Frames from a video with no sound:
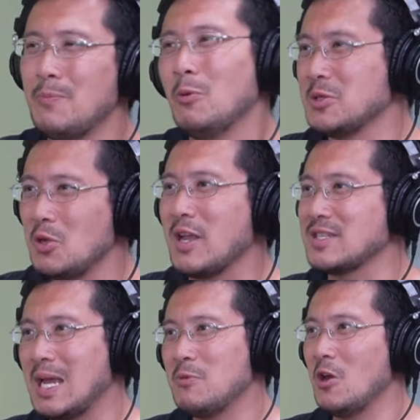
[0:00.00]
some people
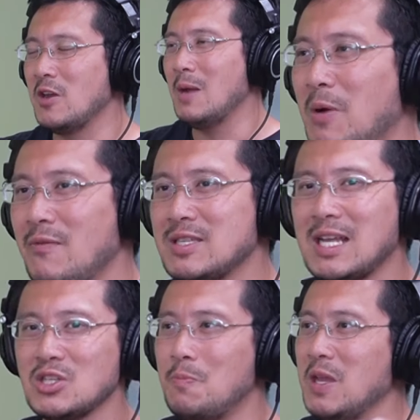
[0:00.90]
will still get scammed here and
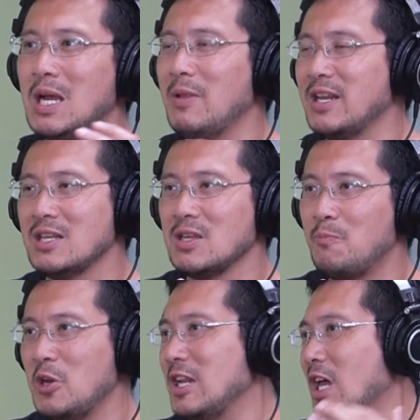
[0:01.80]
there, but if it starts to pick up,
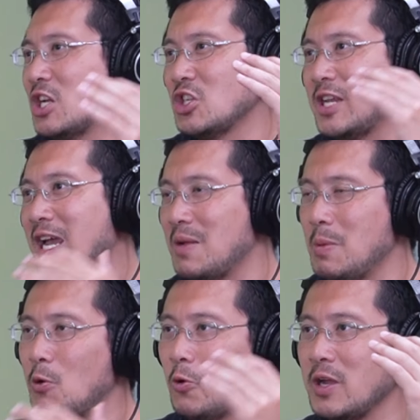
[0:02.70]
like there's a pretty large
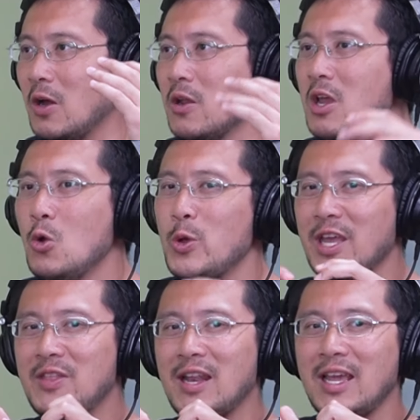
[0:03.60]
attack at people going out,
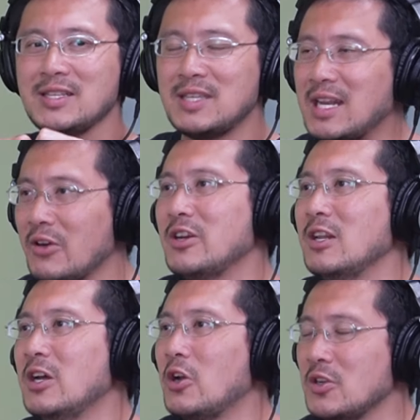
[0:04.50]
we can then like
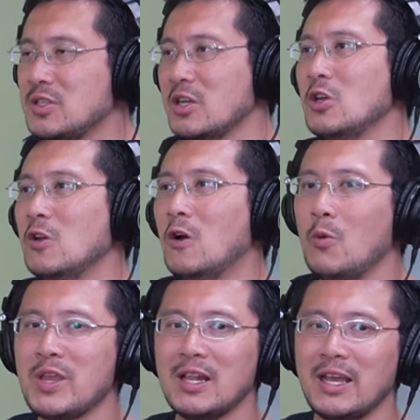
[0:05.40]
send out an alert or a
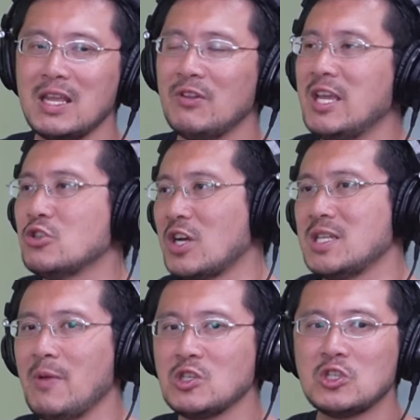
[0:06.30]
circular, or we can like
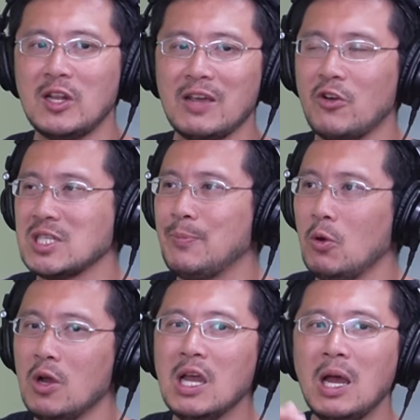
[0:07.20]
even take drastic measures to
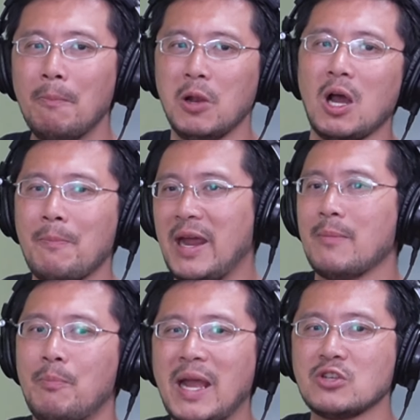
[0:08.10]
like, for example,
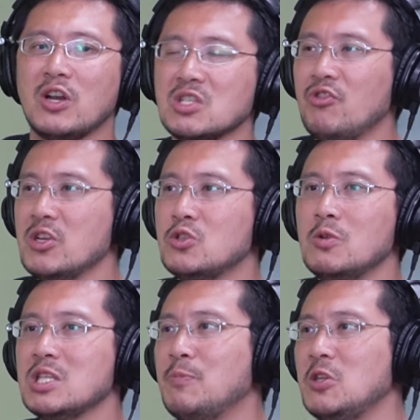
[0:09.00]
block bank bank
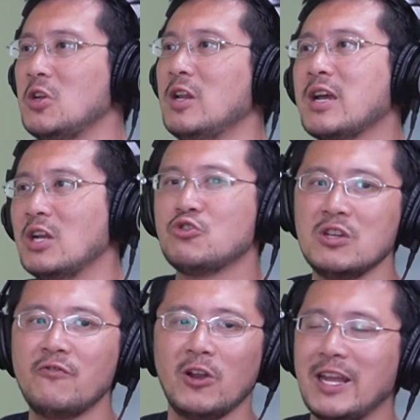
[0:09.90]
transfers to this
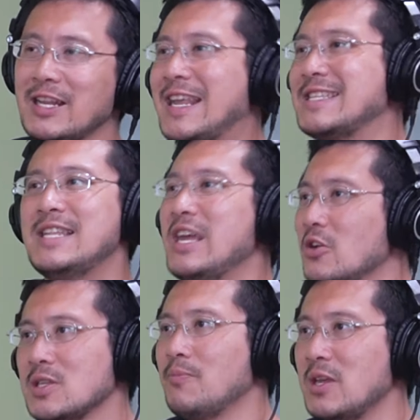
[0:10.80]
particular country for like the
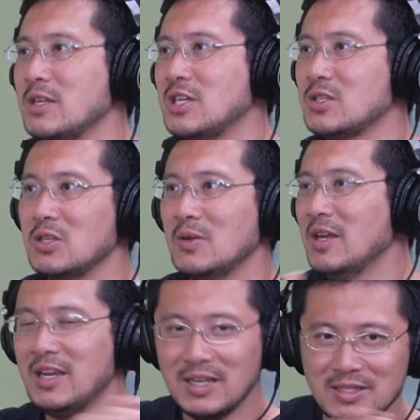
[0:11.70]
next day or something,
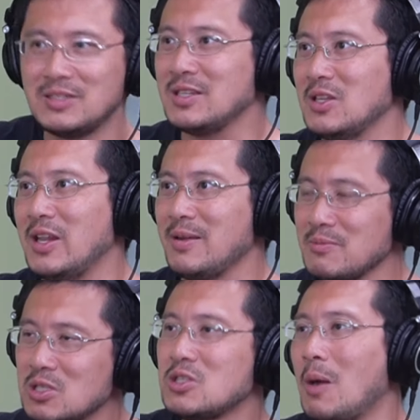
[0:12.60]
just to
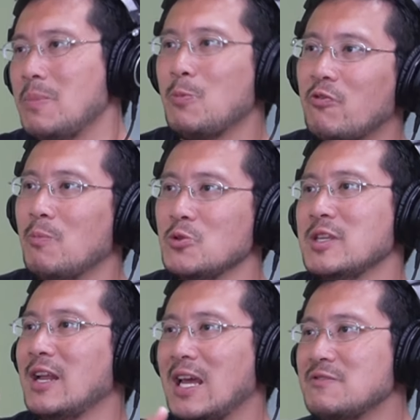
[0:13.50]
just to like stop
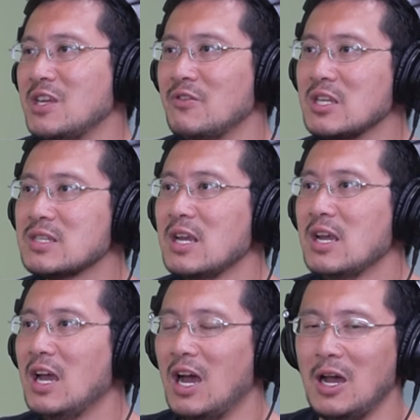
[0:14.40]
people from losing their life
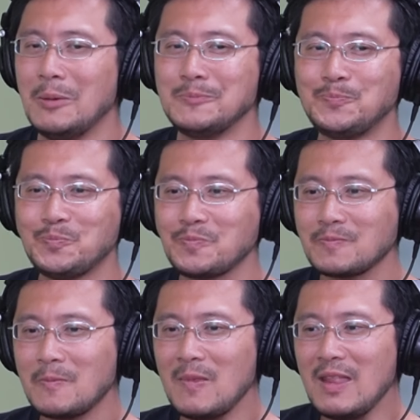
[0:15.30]
savings.
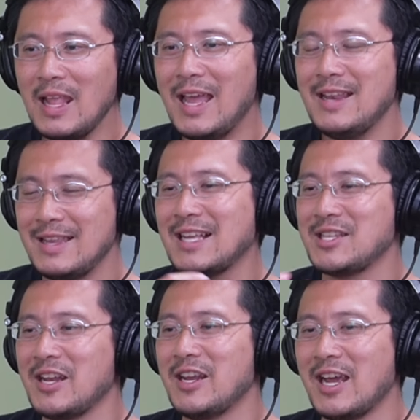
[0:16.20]
Um,
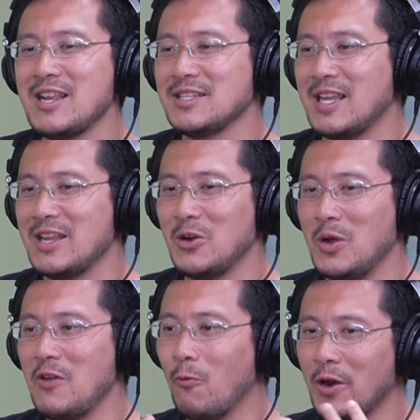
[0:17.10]
and that's the idea. The idea
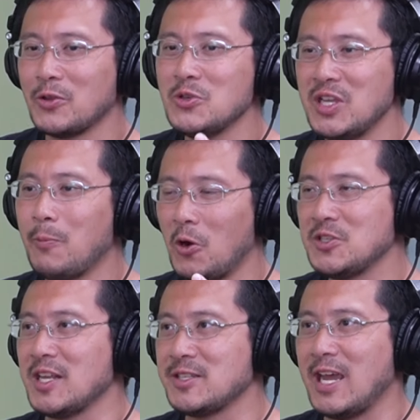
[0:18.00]
is that you know if one or
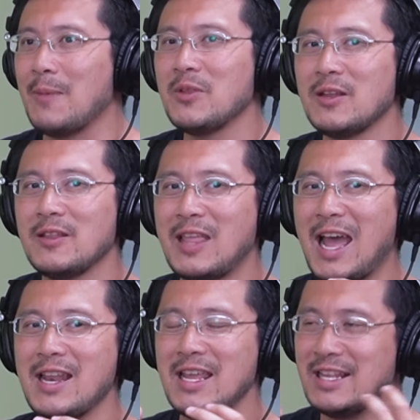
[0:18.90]
two Singaporeans get
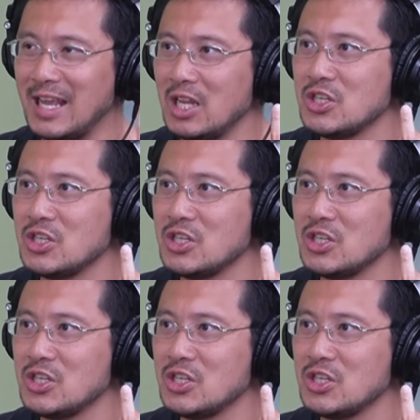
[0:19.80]
scammed, that